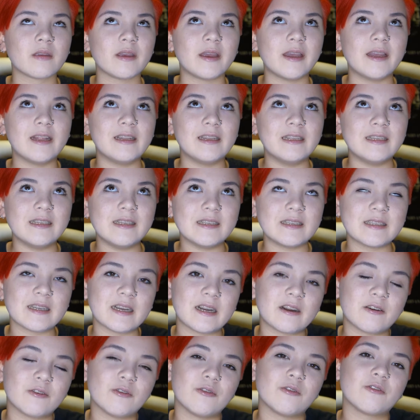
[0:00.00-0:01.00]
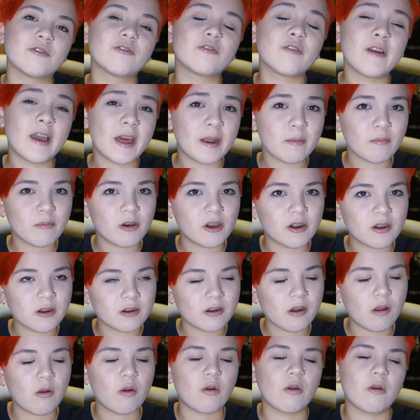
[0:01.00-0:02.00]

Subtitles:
Elisa, her grandmother,